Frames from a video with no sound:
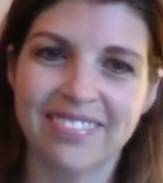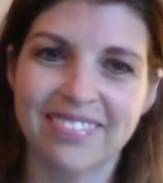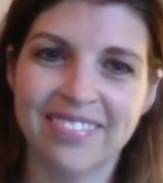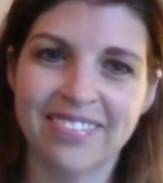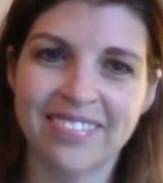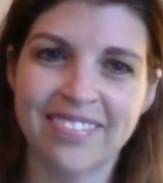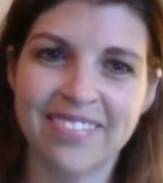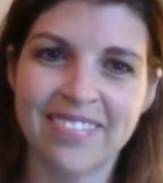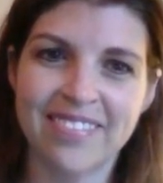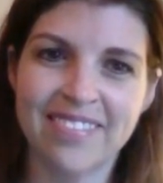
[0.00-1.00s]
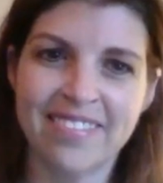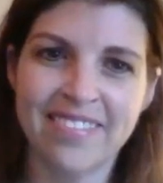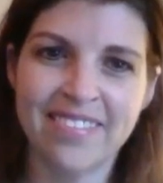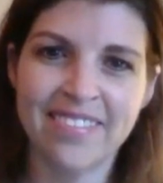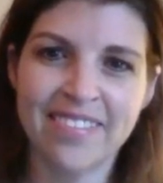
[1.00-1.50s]

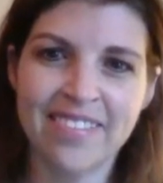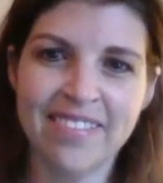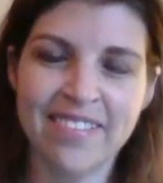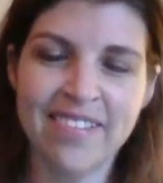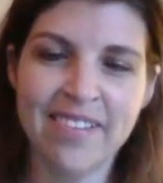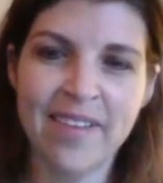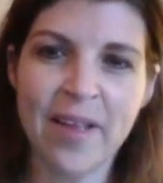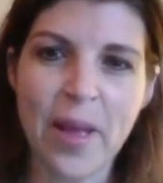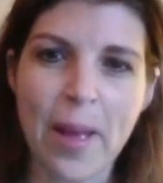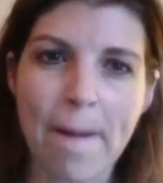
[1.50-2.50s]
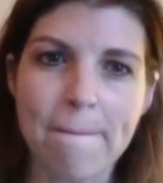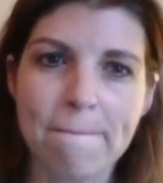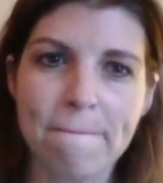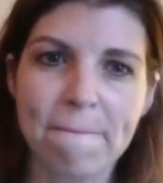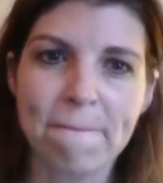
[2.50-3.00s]

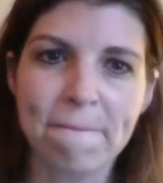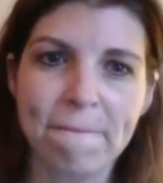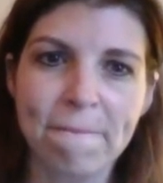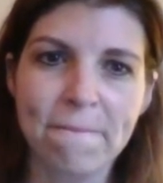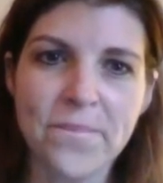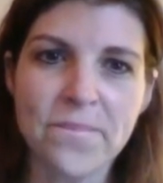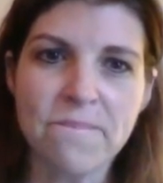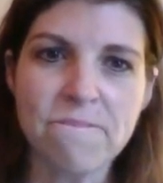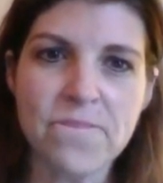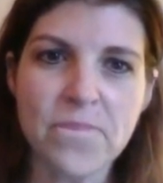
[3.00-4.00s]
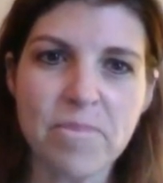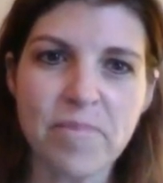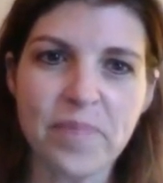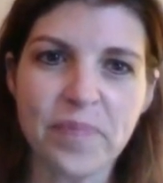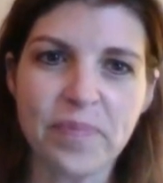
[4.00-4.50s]

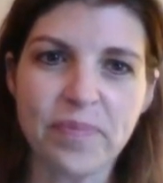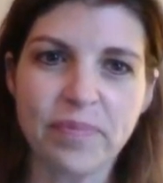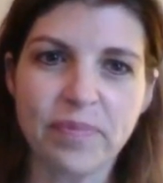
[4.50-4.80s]
The person shown says nothing.